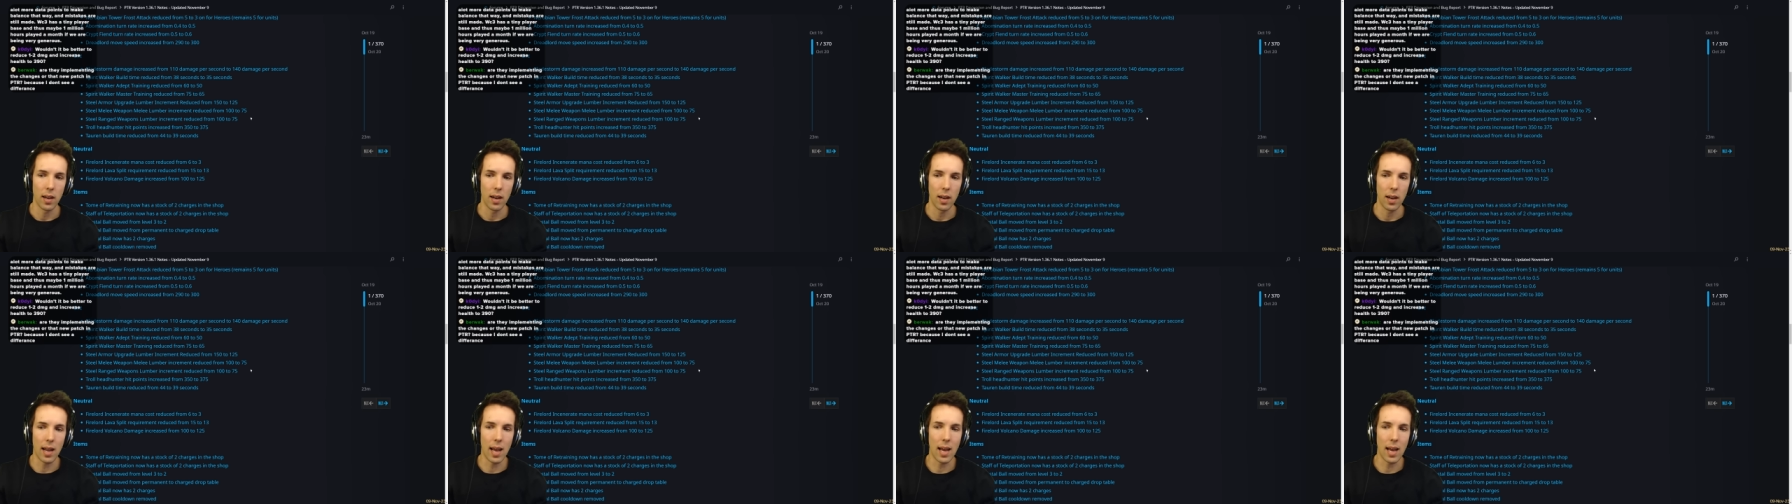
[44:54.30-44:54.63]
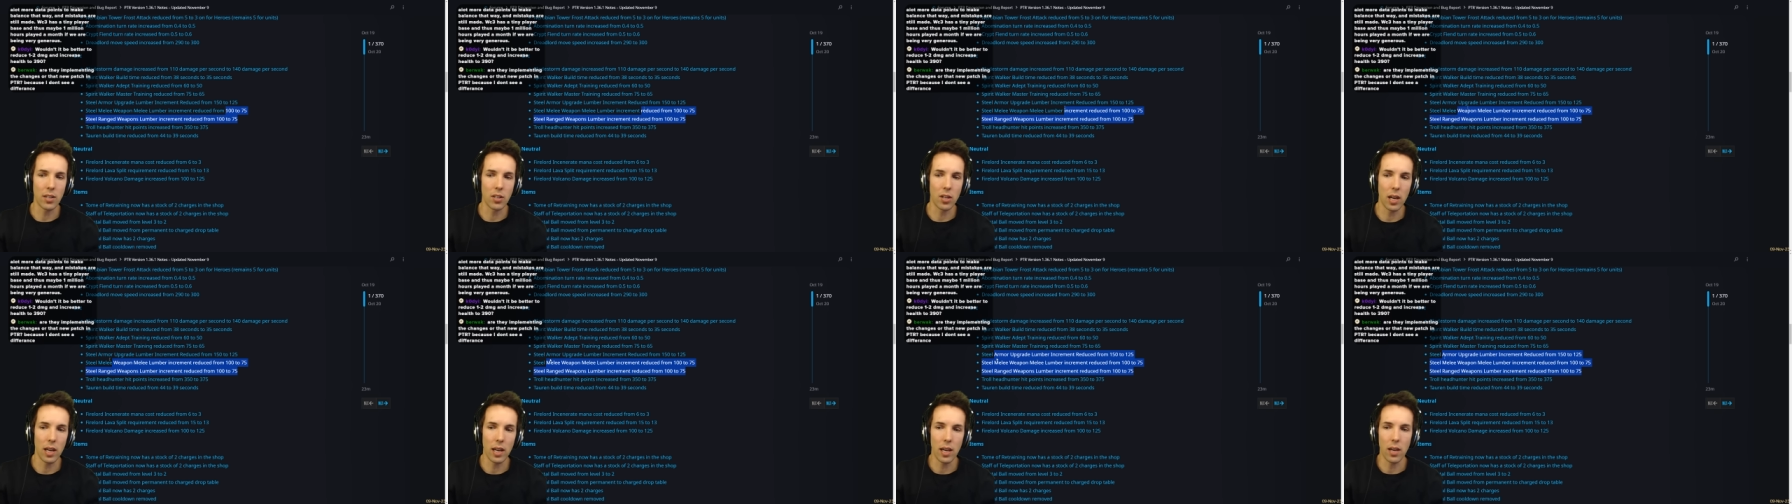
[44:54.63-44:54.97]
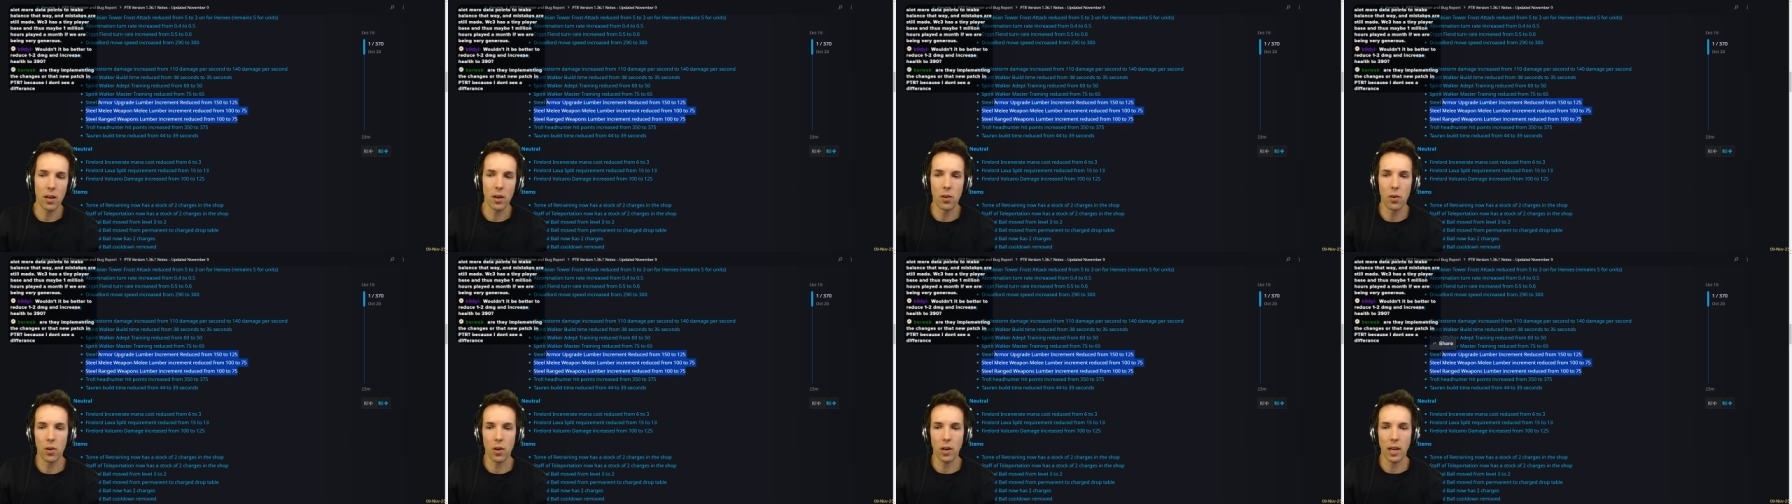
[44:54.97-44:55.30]

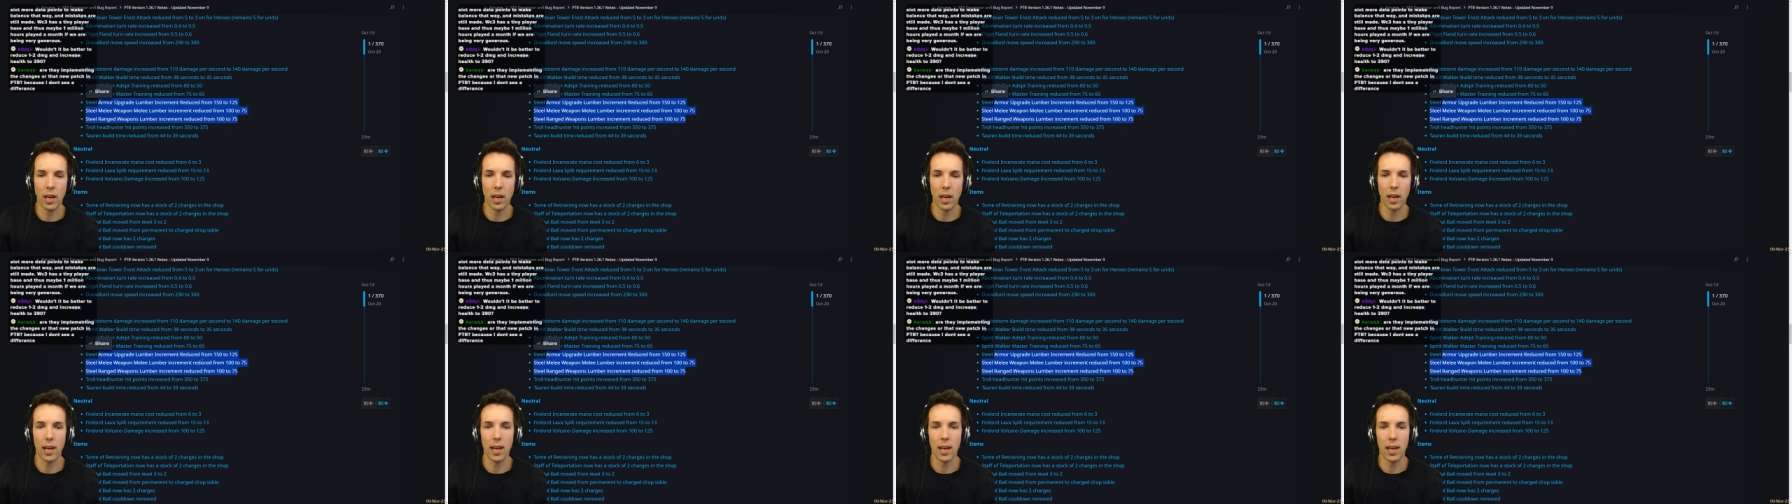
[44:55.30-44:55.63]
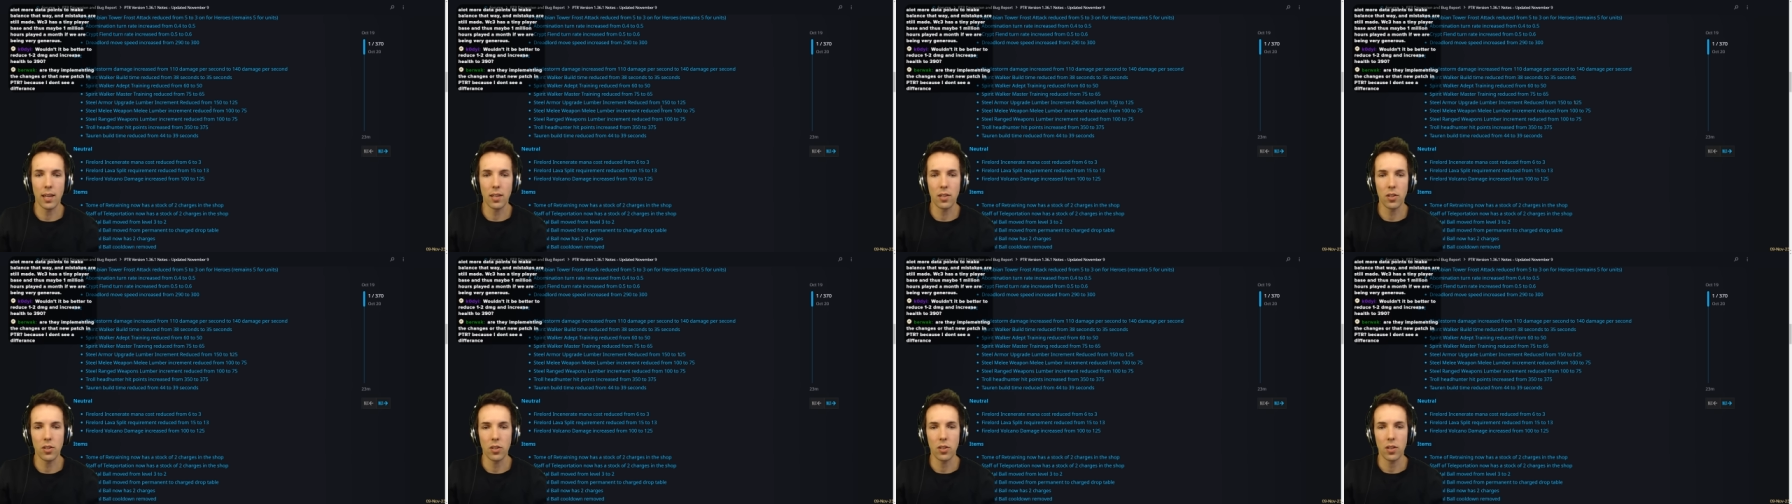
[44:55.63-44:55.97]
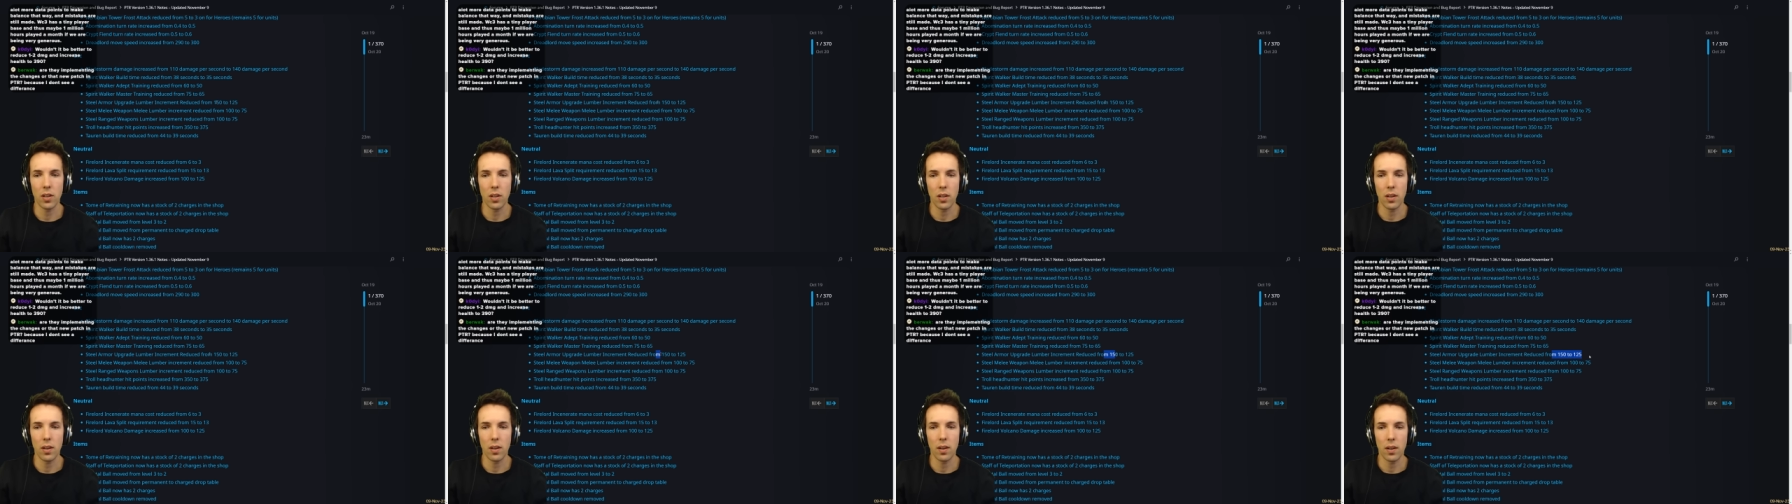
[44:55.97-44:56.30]
Lastly, Orc gets
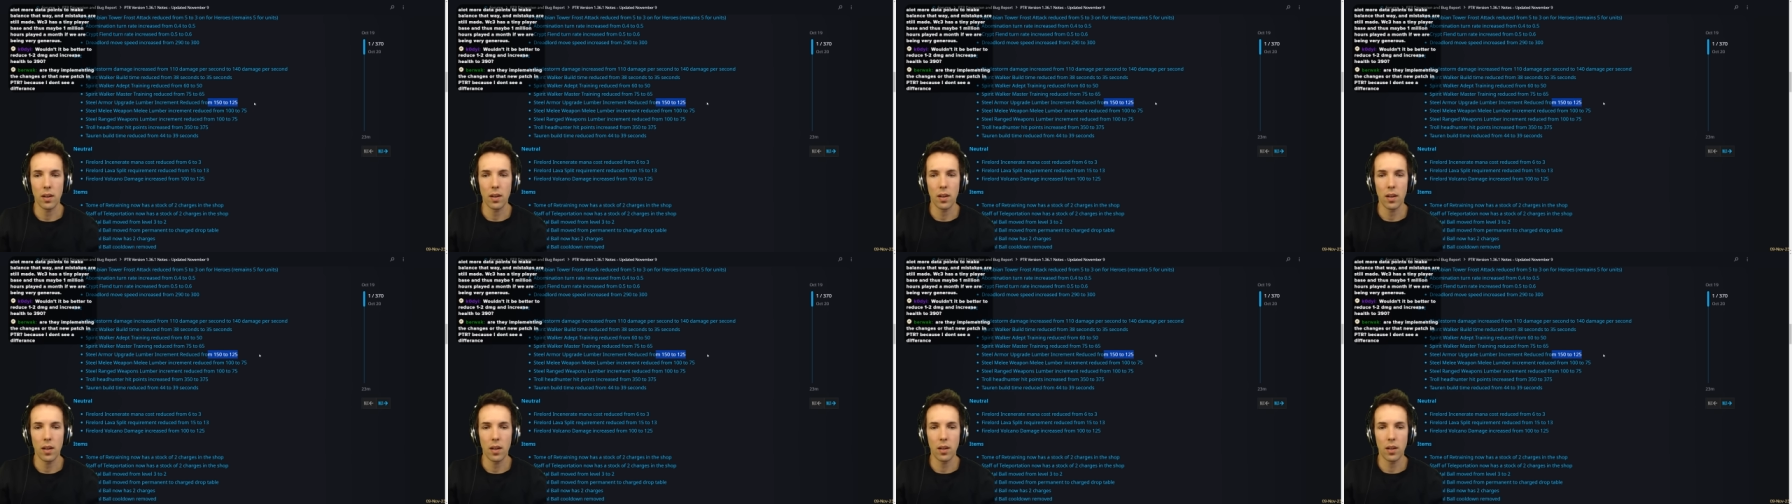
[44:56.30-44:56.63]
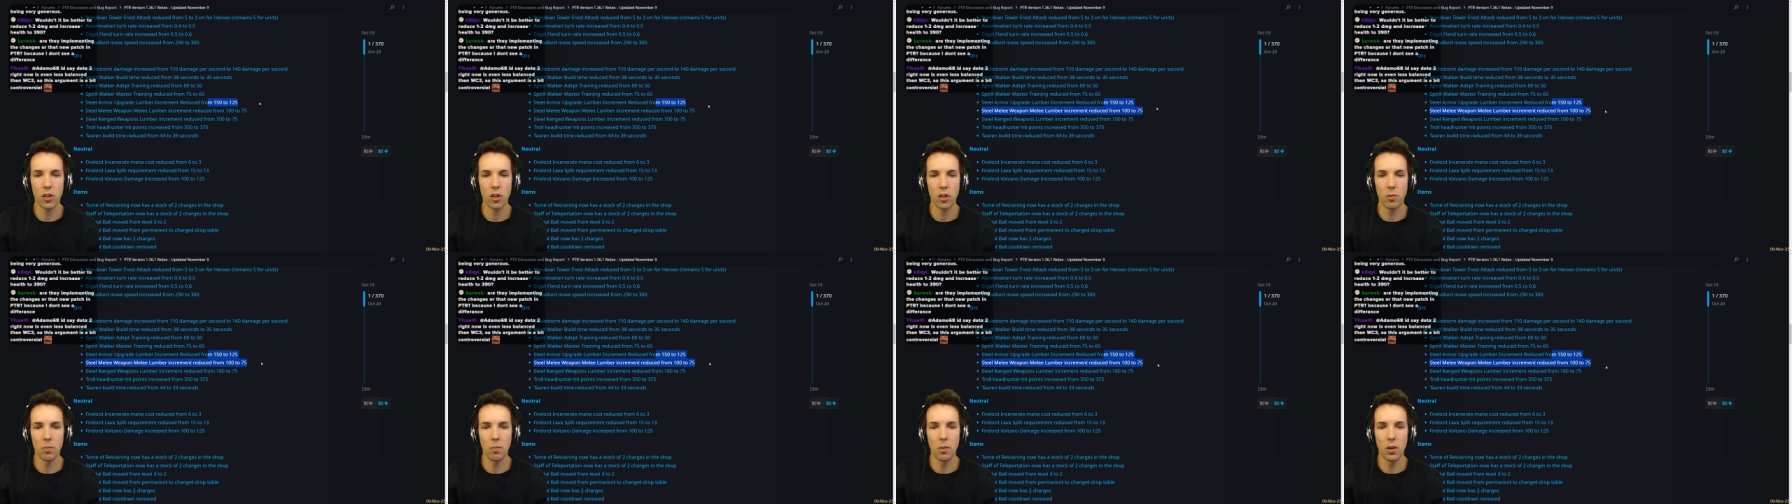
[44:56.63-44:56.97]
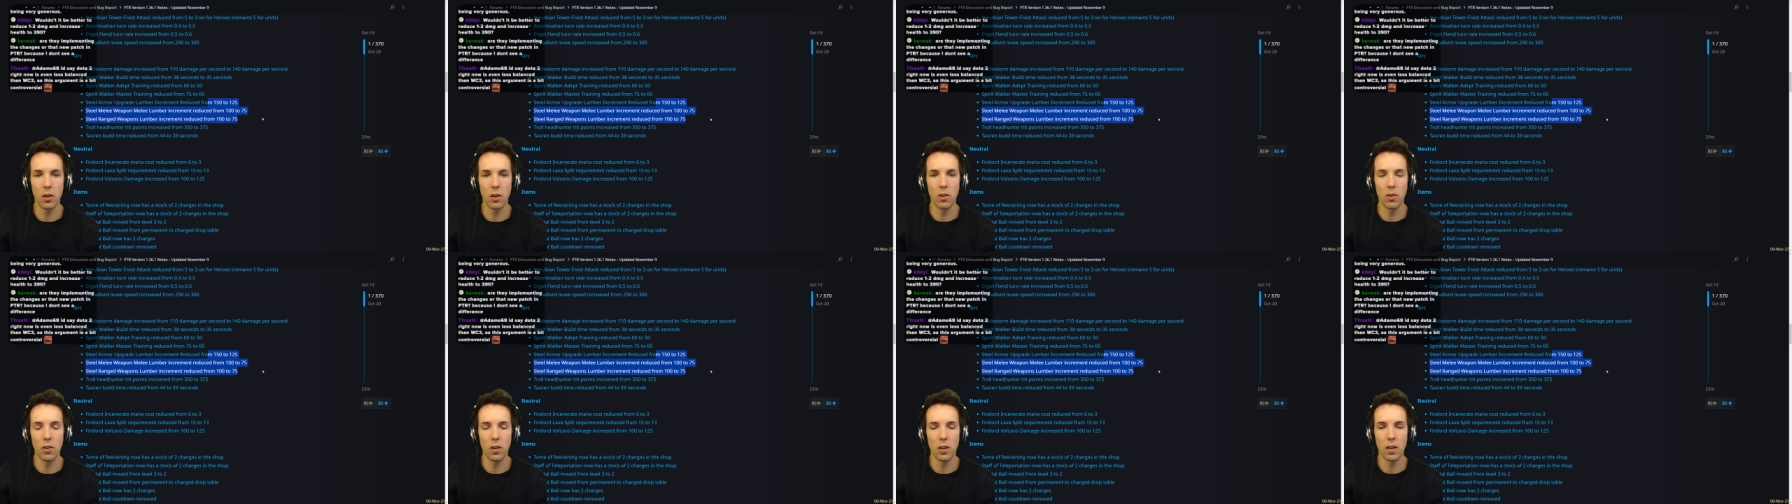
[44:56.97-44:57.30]
a
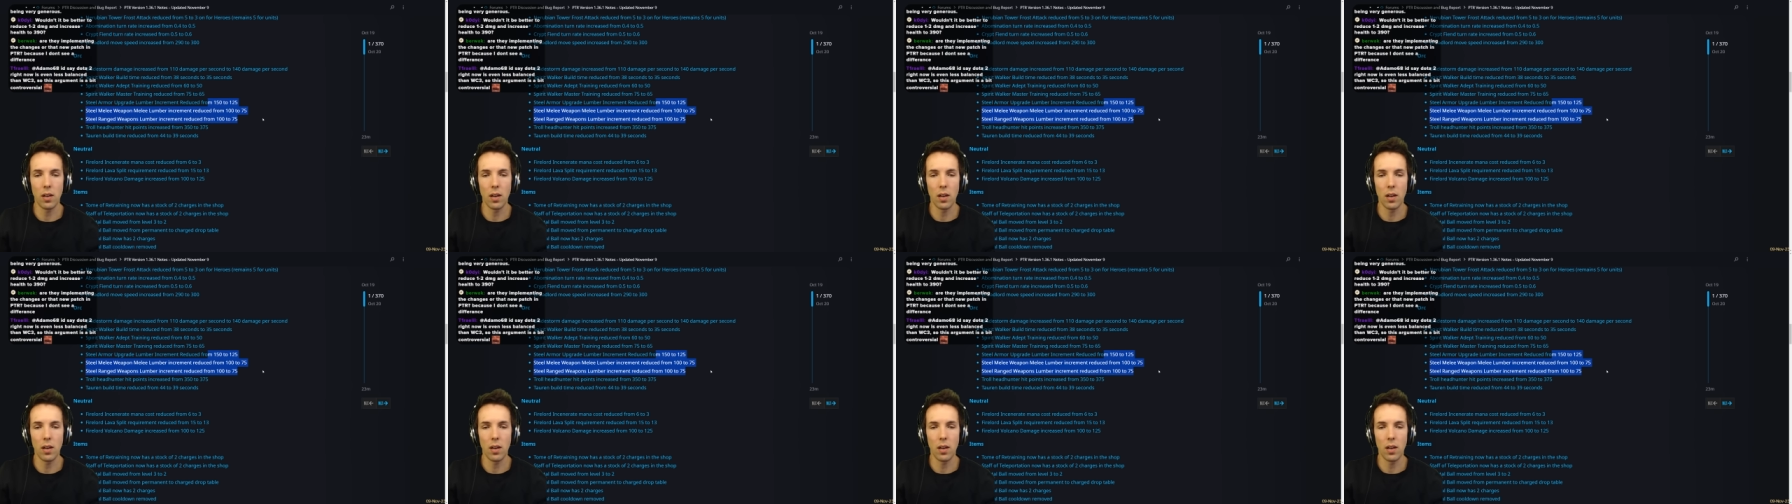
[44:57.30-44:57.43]
small